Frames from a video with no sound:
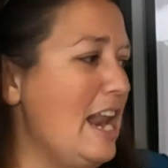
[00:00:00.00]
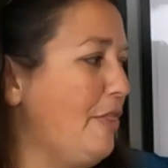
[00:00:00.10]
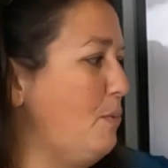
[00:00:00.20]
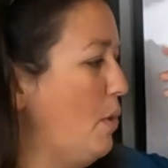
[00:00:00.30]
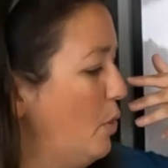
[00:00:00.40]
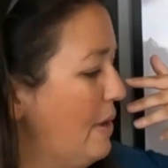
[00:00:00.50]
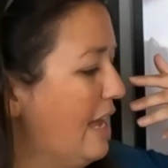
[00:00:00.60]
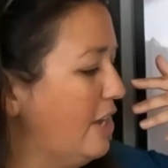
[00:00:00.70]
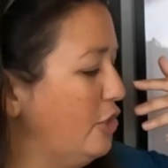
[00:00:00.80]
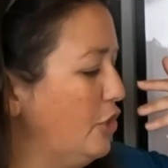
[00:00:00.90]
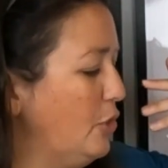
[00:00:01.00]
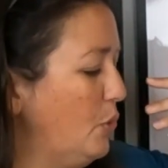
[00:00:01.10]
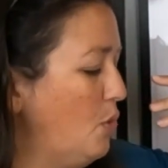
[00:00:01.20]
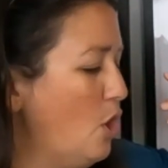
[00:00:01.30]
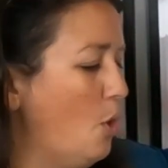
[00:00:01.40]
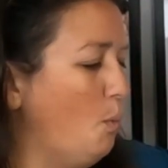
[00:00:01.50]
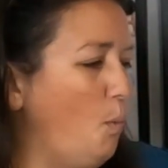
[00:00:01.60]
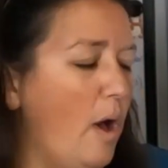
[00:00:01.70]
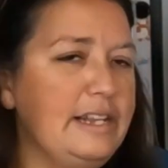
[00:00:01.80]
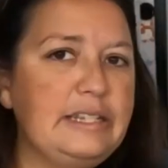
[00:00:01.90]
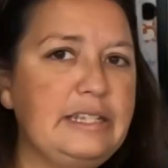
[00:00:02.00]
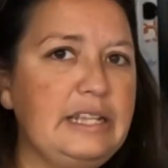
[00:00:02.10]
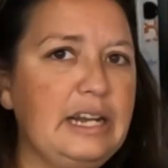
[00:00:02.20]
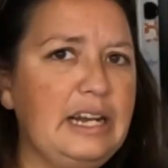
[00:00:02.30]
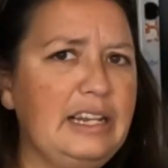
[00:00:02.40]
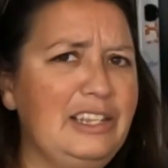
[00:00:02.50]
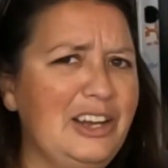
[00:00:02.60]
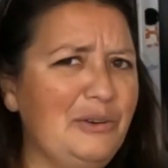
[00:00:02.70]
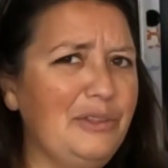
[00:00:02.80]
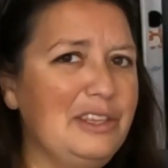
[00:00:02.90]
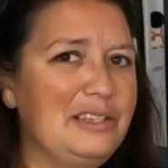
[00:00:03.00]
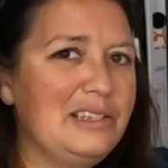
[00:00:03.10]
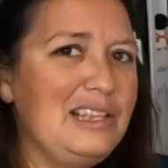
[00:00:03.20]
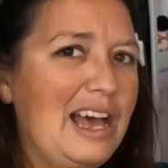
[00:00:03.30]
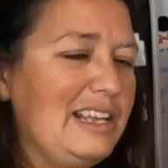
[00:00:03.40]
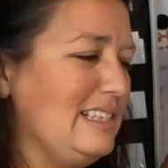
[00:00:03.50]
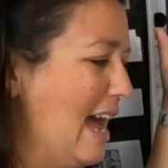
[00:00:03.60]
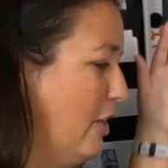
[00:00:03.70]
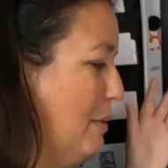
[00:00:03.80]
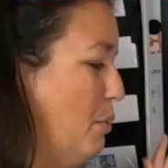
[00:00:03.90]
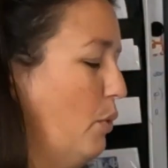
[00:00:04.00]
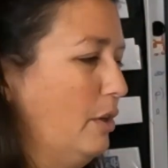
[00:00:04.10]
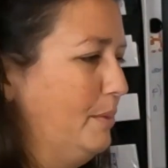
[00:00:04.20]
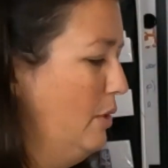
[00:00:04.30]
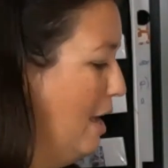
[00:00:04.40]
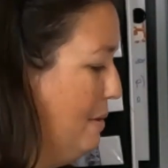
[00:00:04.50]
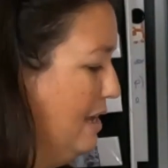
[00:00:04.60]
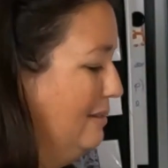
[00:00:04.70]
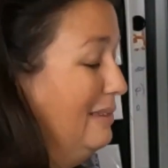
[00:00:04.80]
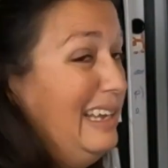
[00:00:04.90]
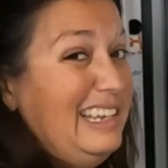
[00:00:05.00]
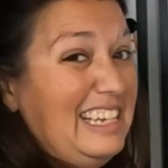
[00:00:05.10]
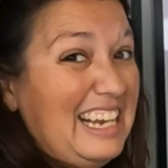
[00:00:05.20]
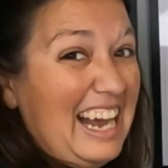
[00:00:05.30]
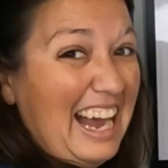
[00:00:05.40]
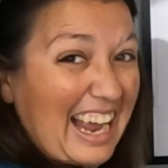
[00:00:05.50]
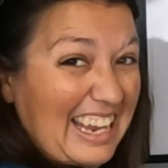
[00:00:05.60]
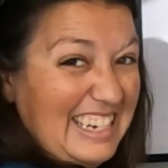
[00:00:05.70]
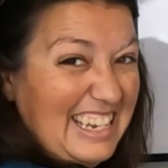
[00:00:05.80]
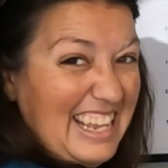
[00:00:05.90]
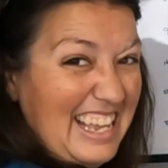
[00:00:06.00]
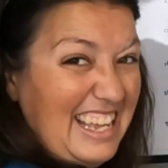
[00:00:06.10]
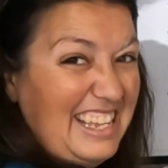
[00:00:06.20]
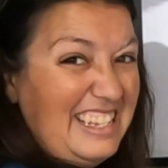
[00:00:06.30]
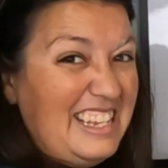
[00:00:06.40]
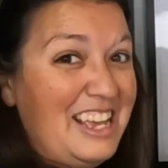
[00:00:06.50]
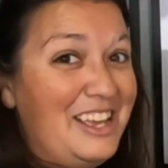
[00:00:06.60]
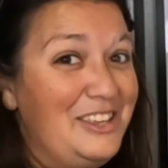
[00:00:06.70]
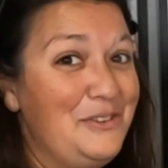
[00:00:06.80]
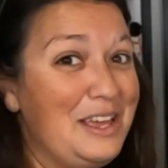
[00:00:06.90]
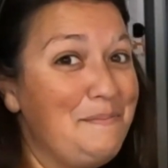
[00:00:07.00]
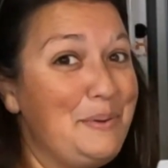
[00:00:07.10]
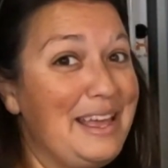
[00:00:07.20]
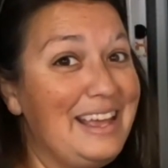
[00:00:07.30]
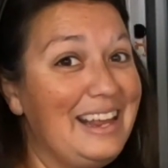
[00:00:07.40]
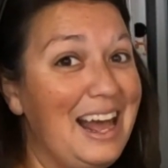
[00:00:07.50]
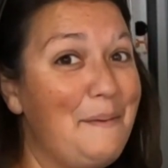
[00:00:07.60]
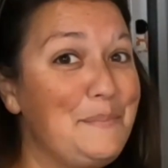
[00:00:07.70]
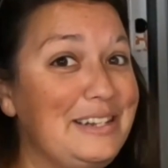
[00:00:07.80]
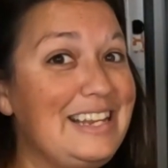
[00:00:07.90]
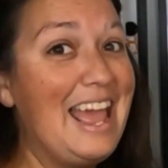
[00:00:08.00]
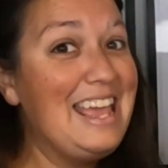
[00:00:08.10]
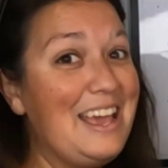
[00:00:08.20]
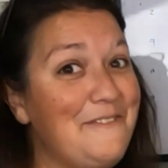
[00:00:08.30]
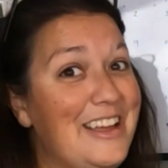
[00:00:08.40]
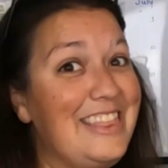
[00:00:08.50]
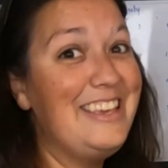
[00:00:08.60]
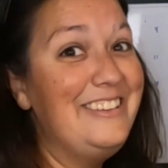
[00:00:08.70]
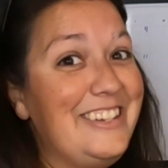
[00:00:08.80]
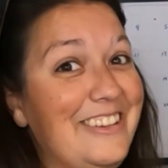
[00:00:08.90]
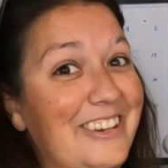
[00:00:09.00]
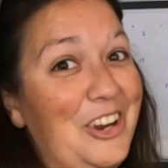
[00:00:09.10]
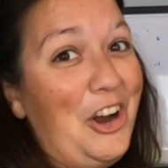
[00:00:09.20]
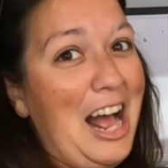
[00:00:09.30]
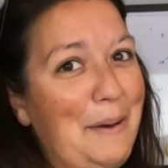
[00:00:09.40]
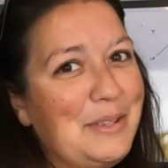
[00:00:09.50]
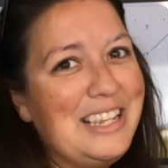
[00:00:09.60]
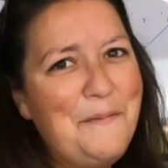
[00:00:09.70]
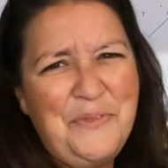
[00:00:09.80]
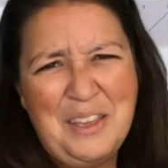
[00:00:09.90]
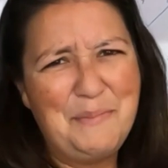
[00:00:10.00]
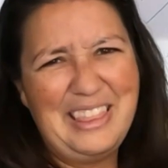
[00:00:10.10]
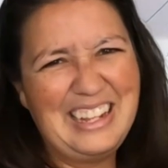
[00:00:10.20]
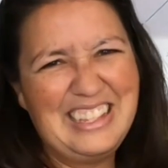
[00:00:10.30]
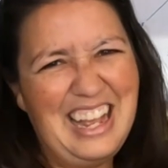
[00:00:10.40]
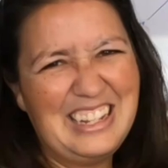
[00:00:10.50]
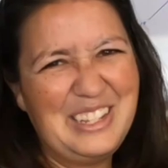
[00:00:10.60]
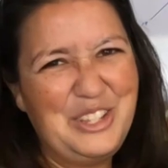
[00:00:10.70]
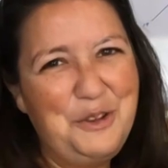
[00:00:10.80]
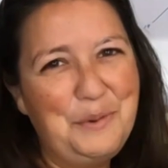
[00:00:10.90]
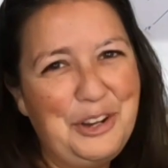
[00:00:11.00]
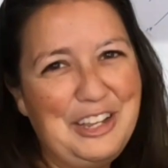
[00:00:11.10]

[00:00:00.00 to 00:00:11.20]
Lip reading: Now then, what are we going to do once, this is not exactly portable. I mean, it kind of is. You can pick it up and take it with you to your crops, but that's not super